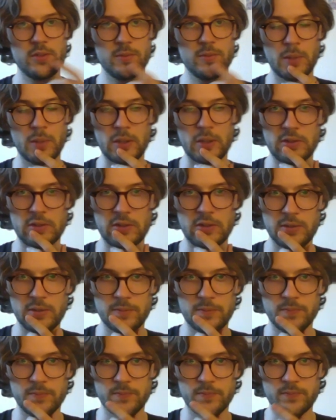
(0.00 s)
but
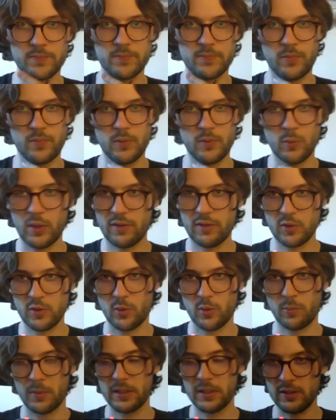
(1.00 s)
we have so
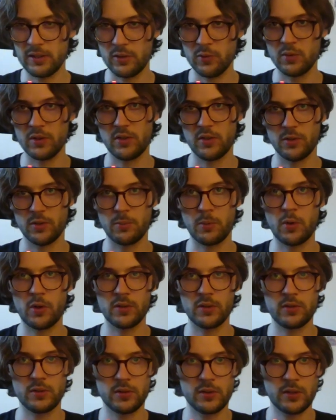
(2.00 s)
many units on the
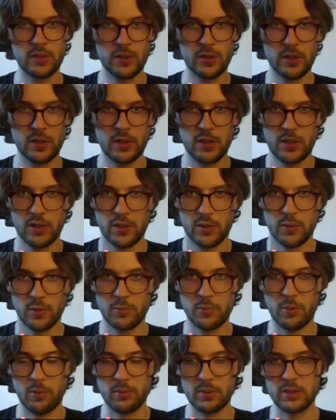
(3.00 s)
board, we're
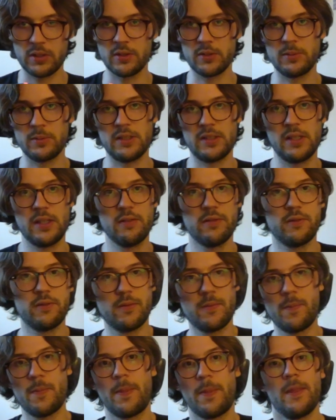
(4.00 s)
probably going to be safe.
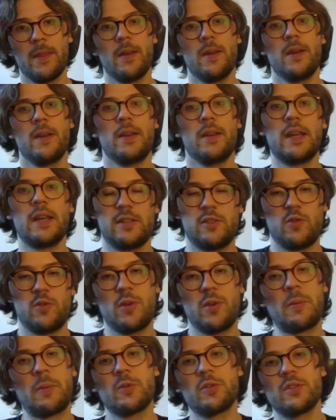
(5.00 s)
Yeah, so our
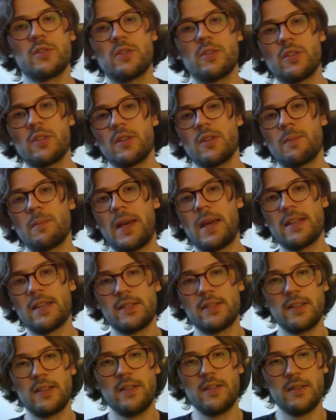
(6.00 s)
opponent
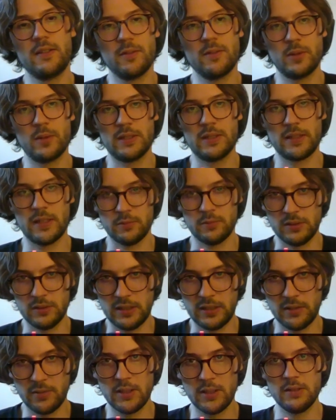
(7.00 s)
passed there. We attacked with
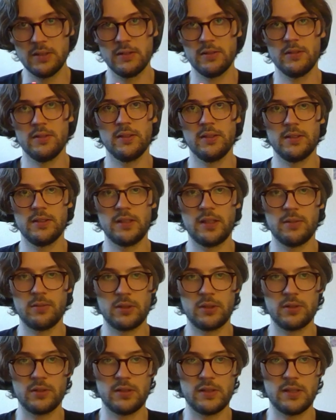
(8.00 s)
Kira, then we're
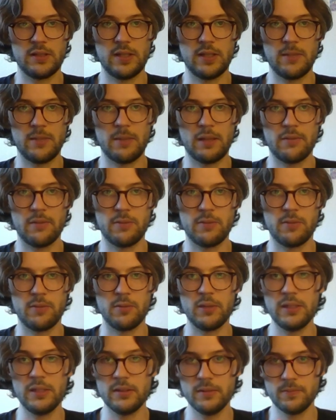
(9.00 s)
going to see a Battlefield
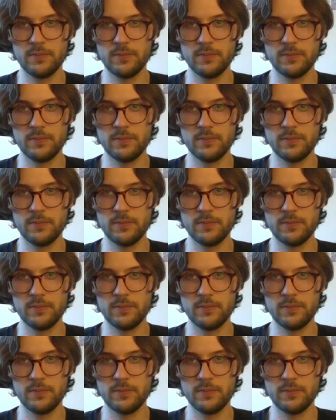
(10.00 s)
Marine.